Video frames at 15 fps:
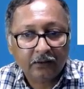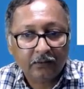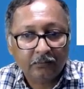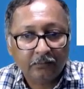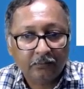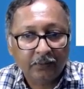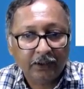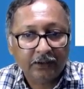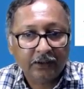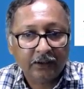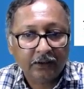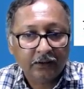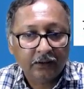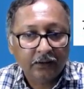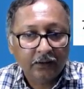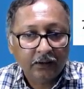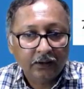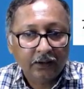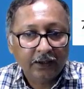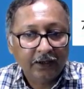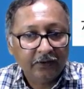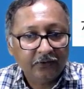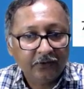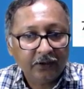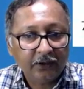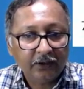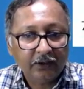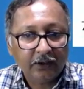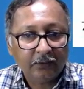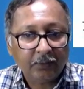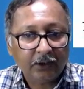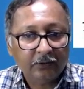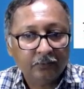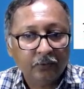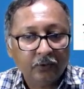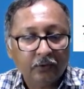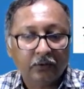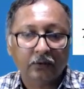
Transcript: made the entry in the passbook,